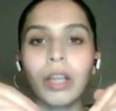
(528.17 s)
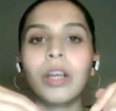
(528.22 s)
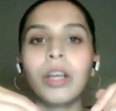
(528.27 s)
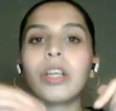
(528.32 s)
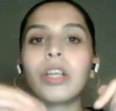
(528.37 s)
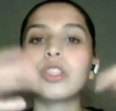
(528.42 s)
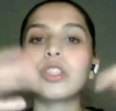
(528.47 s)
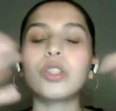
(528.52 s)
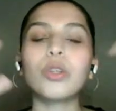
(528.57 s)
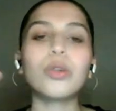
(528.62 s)

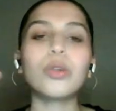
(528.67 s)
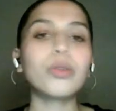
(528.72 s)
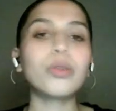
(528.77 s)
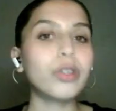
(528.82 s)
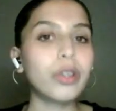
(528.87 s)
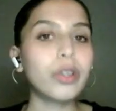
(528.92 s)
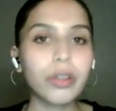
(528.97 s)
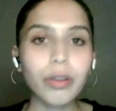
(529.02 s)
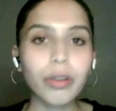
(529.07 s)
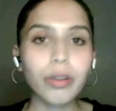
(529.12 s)
So
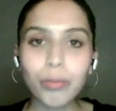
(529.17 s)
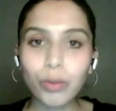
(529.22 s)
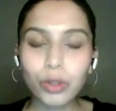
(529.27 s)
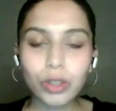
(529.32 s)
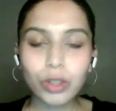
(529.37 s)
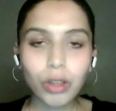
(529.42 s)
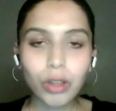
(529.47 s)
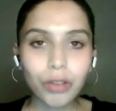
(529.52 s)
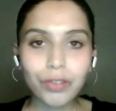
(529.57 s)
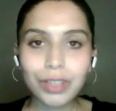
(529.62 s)
the most
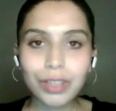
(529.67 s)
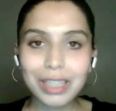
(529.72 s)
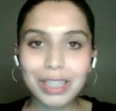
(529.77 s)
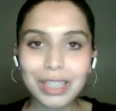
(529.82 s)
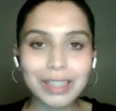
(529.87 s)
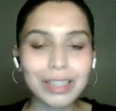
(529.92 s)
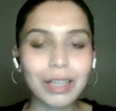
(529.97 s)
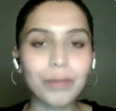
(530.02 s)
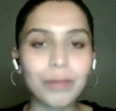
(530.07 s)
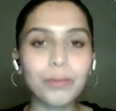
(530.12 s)
obvious
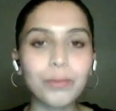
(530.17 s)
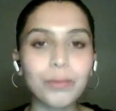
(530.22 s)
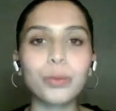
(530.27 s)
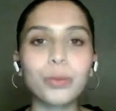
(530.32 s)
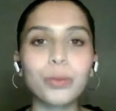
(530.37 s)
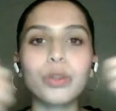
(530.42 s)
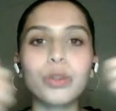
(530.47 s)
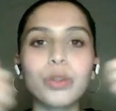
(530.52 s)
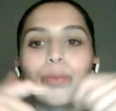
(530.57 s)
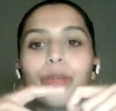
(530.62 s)
example
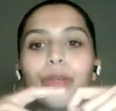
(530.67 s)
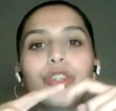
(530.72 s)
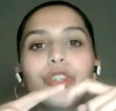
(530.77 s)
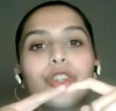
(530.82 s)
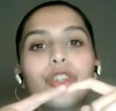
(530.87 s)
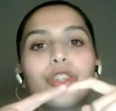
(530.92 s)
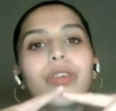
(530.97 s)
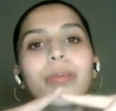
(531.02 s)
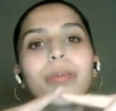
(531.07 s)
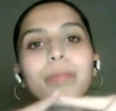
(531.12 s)
would be
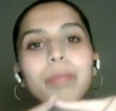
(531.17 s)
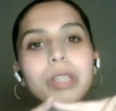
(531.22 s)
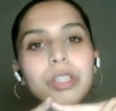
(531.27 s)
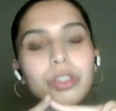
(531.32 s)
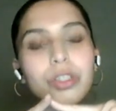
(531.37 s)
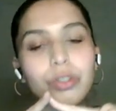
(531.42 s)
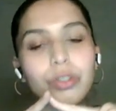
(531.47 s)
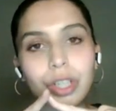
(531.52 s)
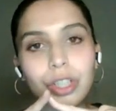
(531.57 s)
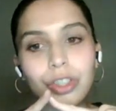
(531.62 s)
during
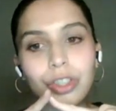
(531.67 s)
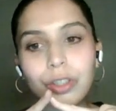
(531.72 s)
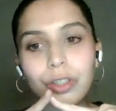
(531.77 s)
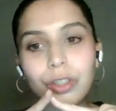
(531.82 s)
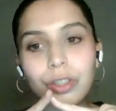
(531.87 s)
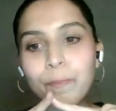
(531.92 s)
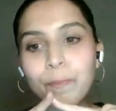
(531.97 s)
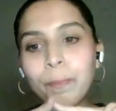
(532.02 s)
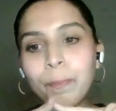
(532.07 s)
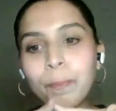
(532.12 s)
menstruation,
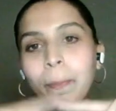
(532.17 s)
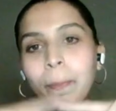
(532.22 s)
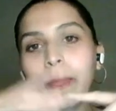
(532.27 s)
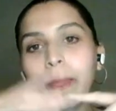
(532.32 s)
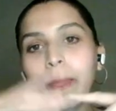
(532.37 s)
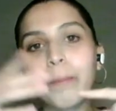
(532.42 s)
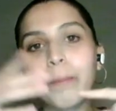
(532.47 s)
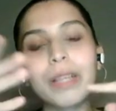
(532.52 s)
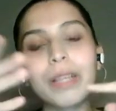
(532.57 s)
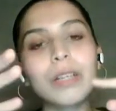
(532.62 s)

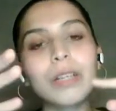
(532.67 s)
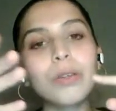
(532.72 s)
but then